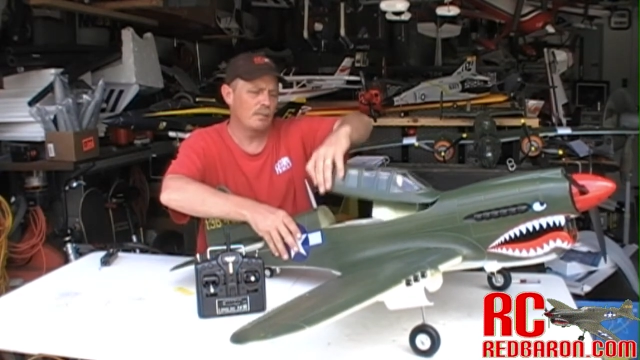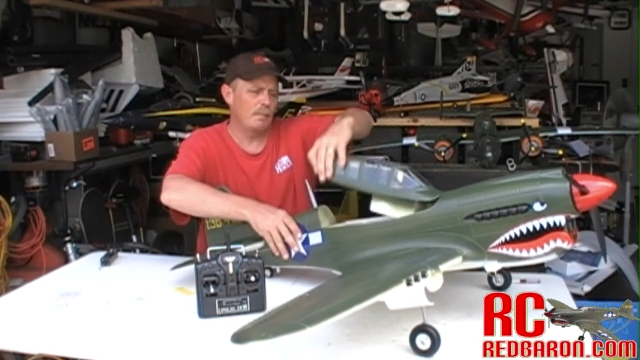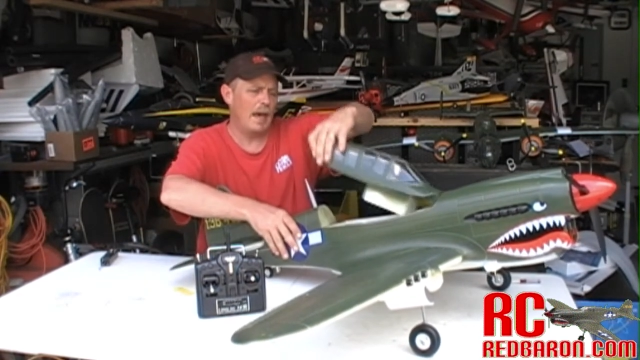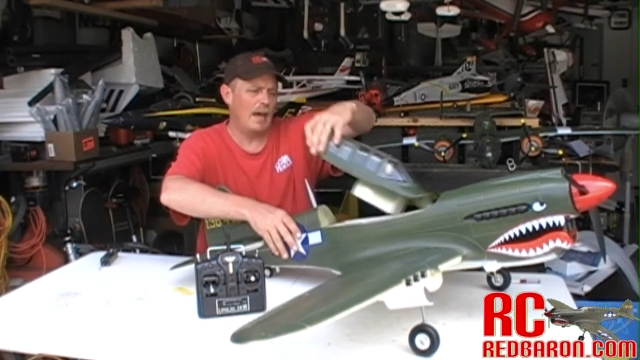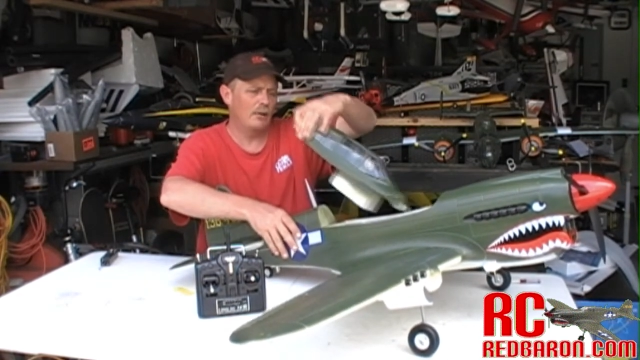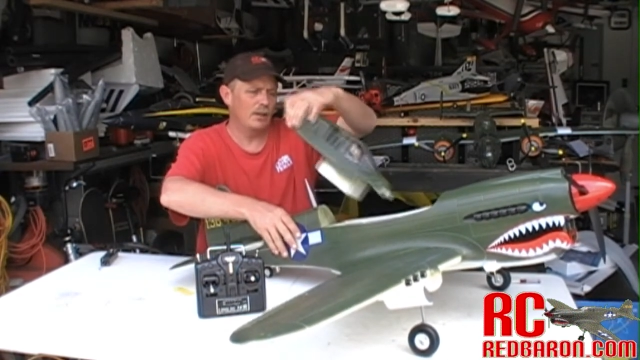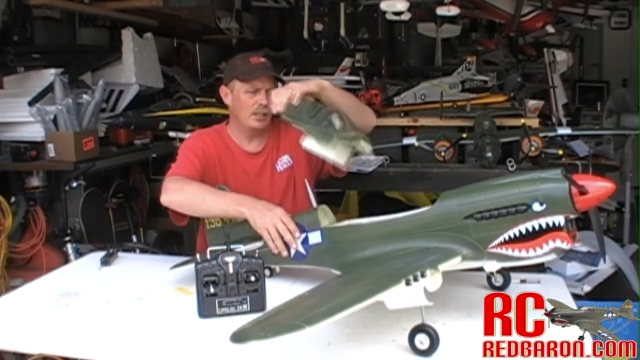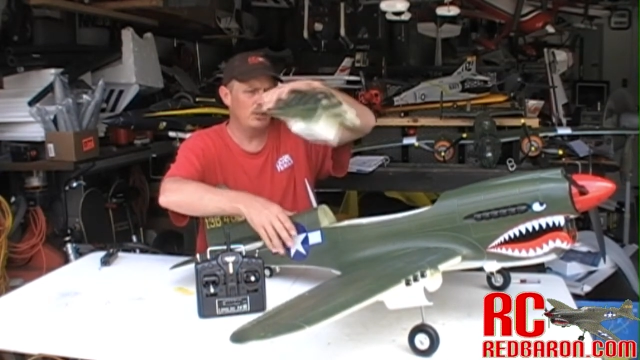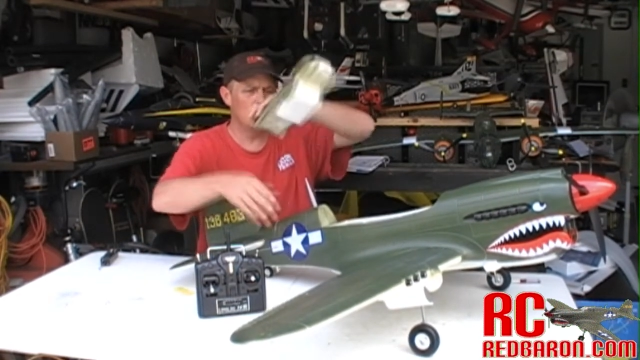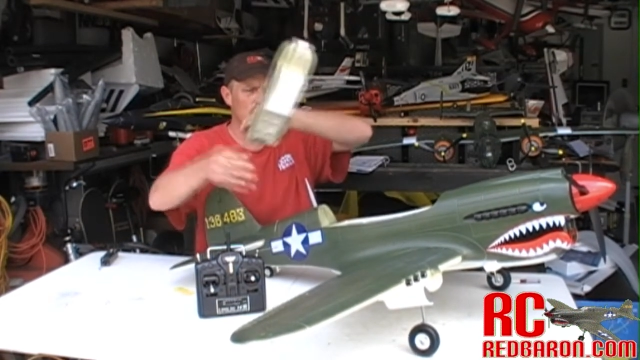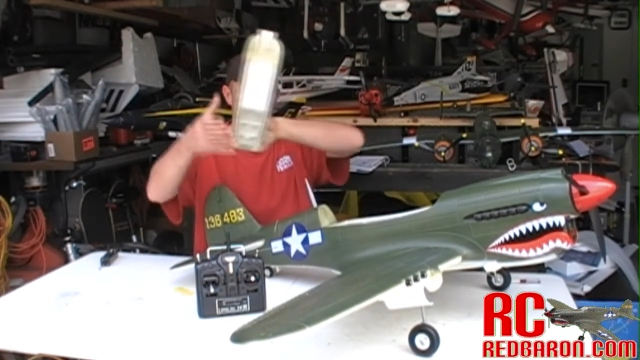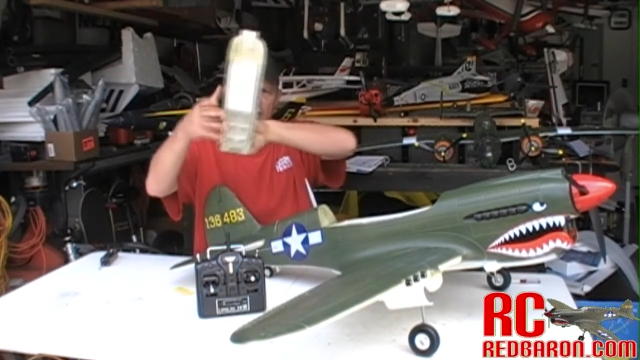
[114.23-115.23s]
The battery
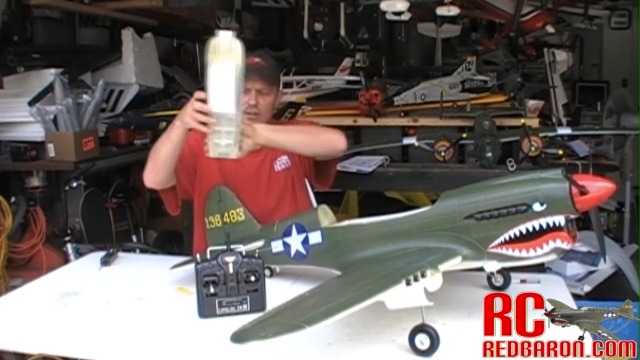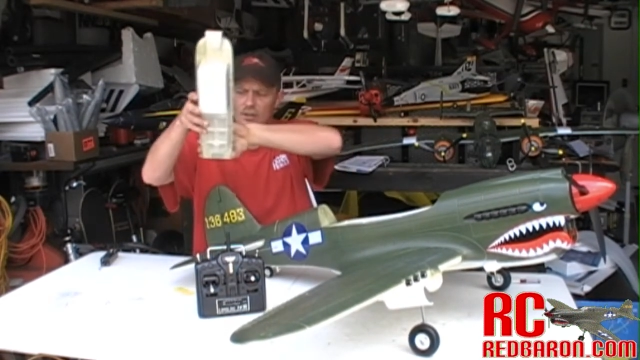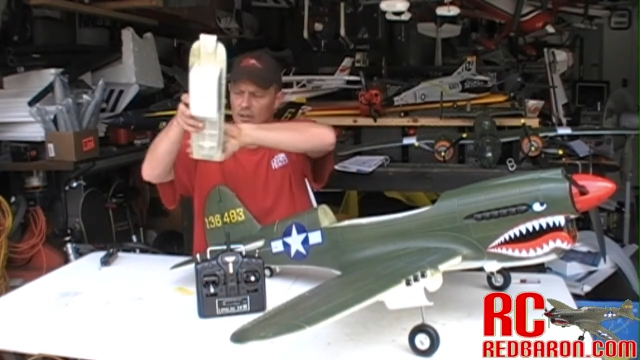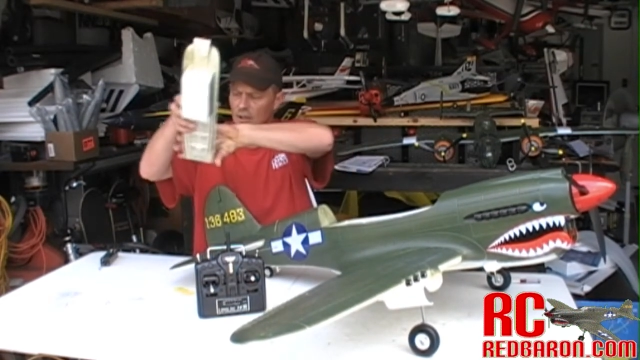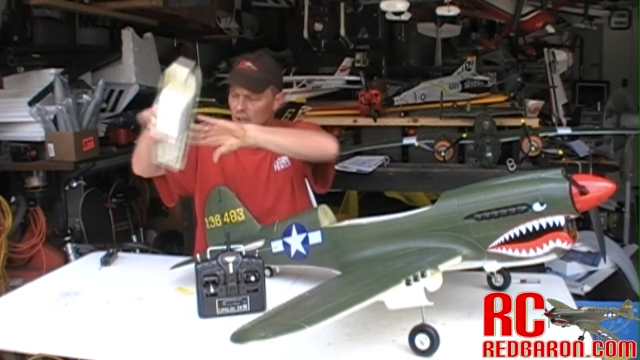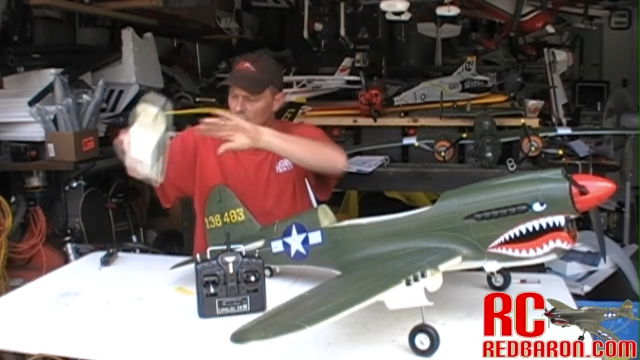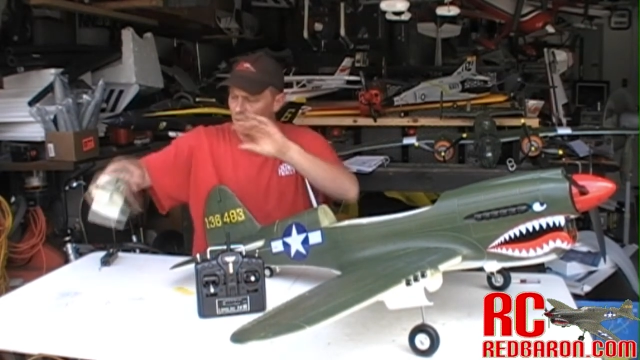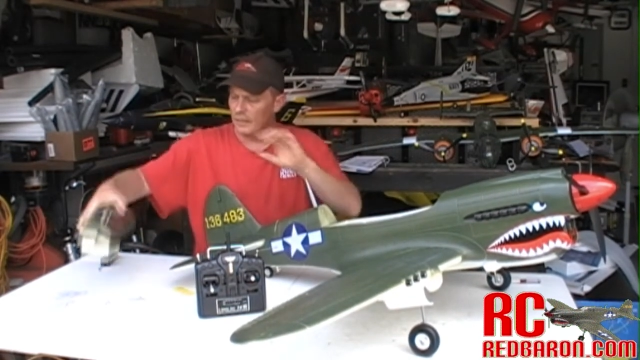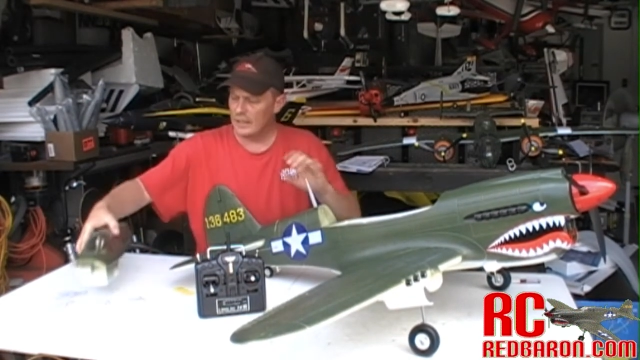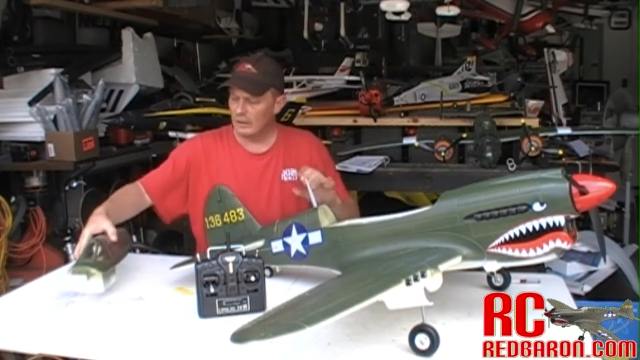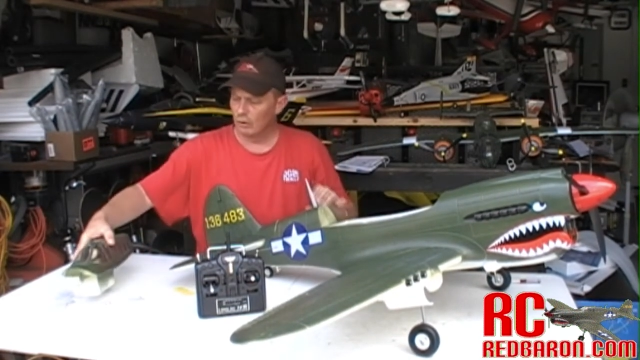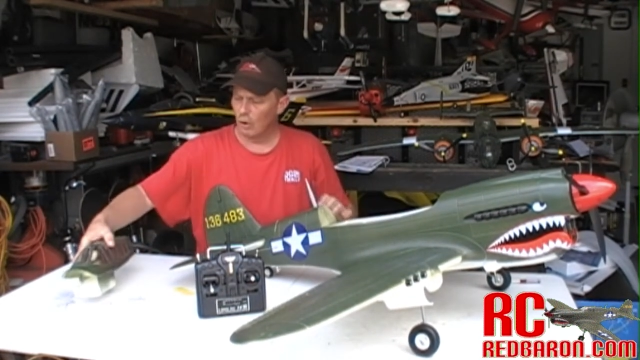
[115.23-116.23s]
uses
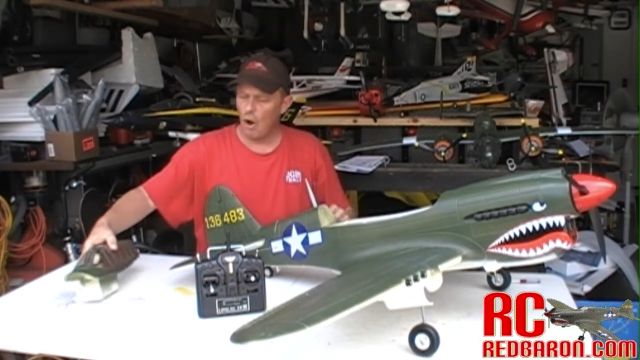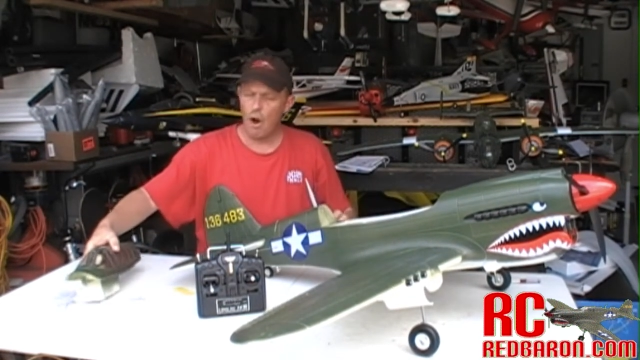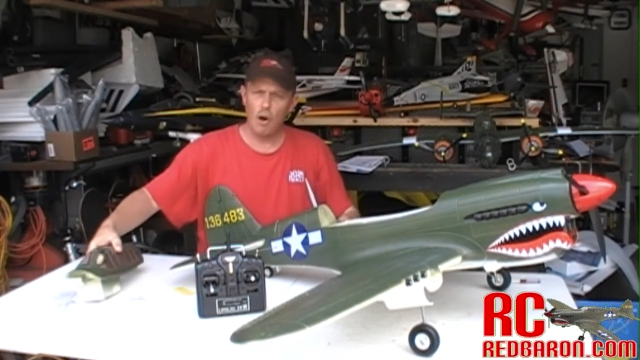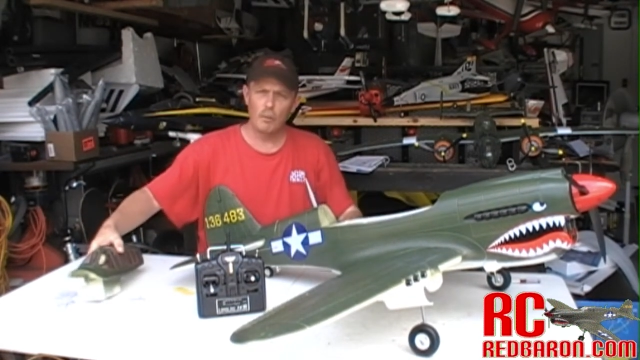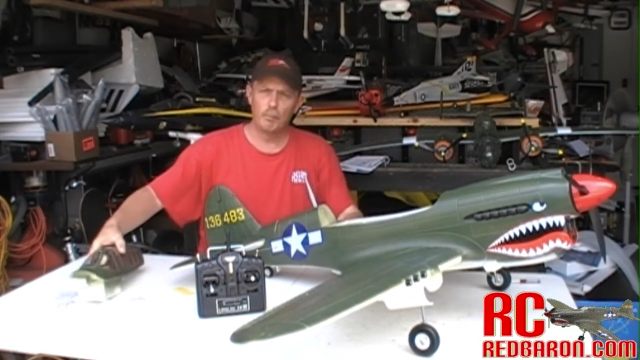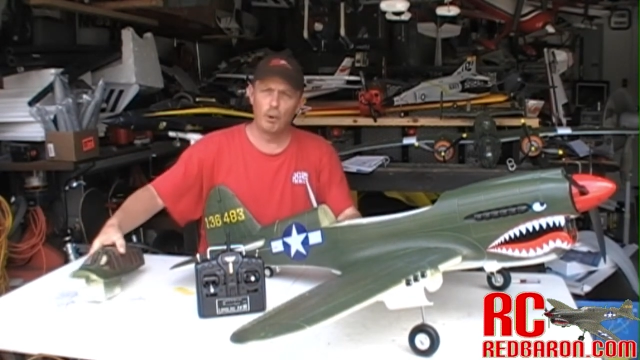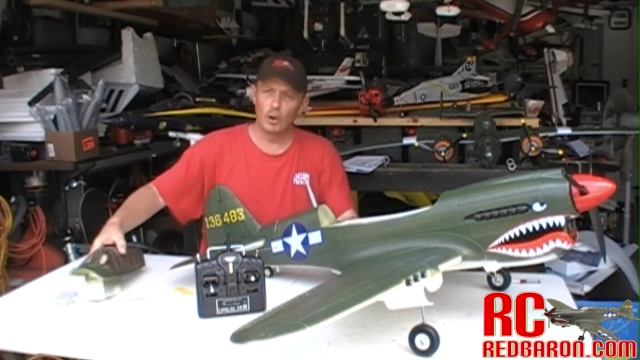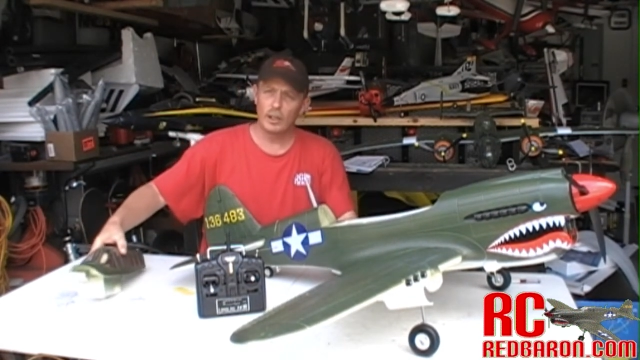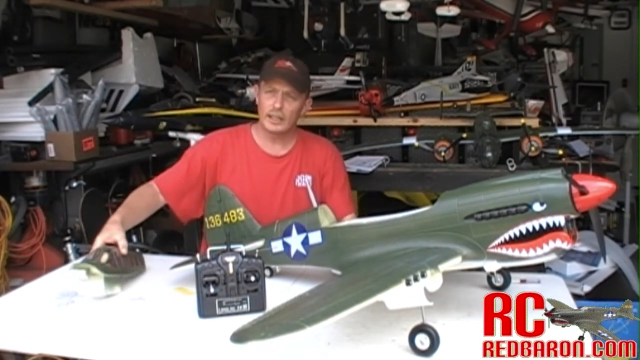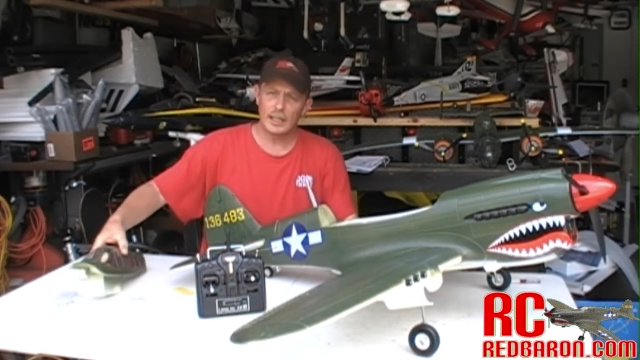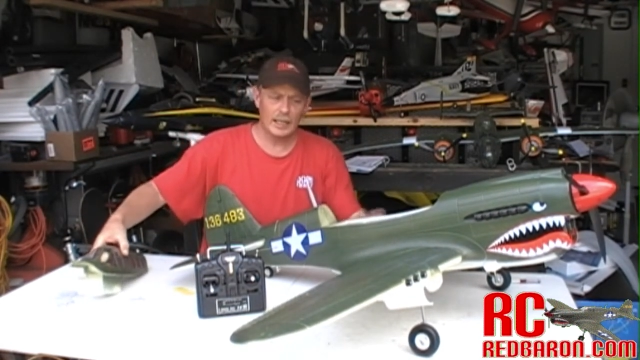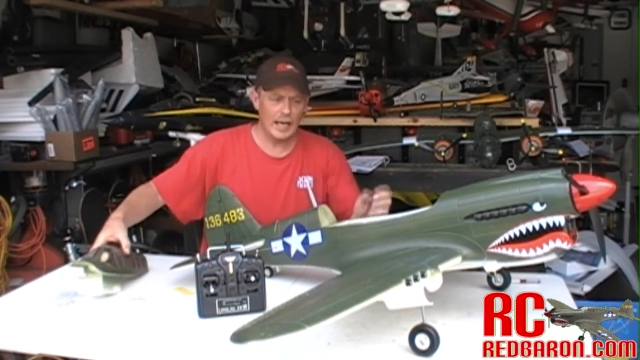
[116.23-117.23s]
the long
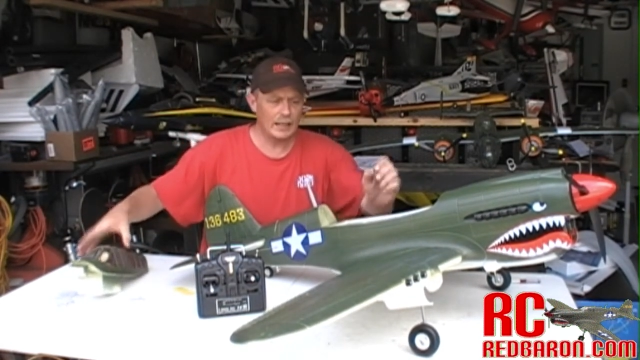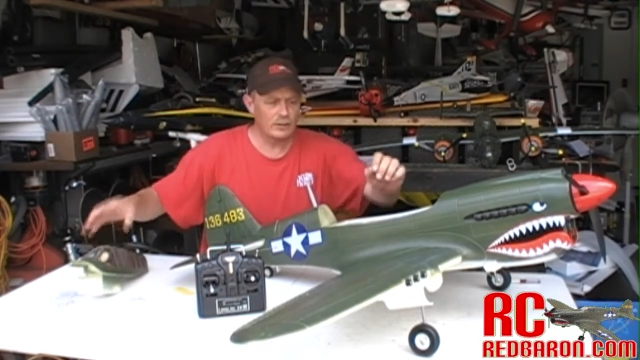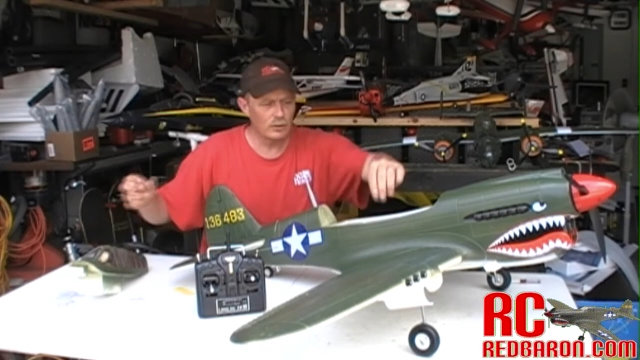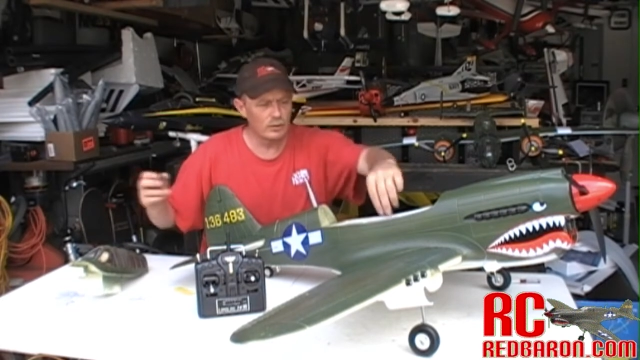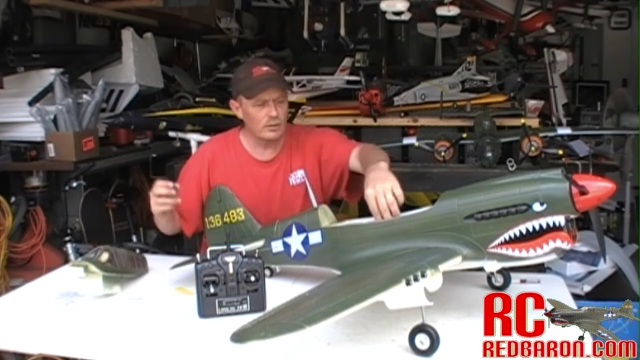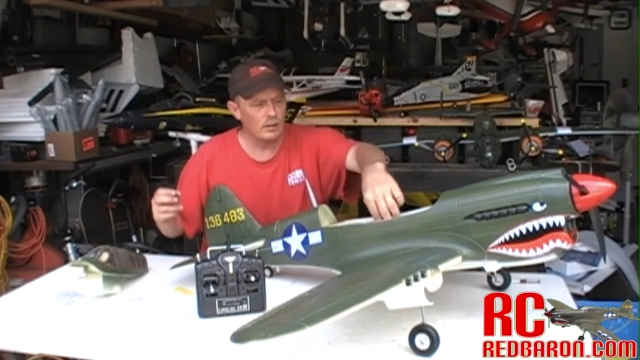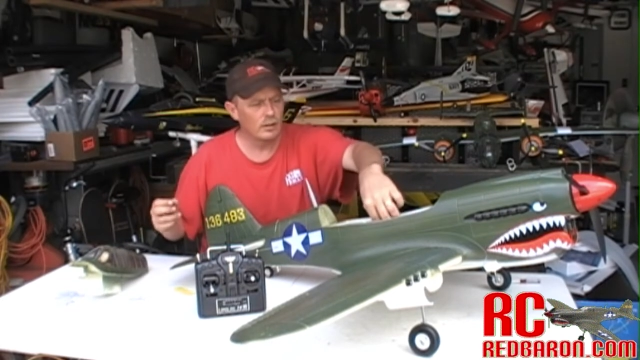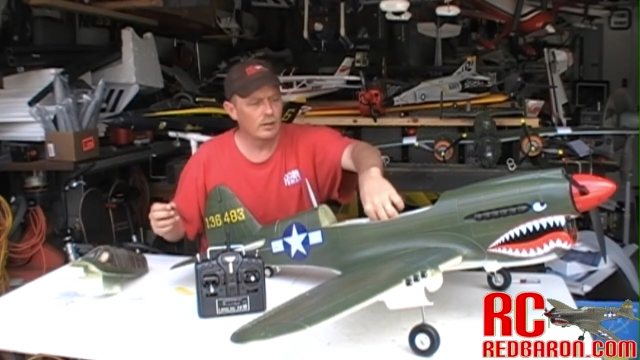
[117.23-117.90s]
bullet connector,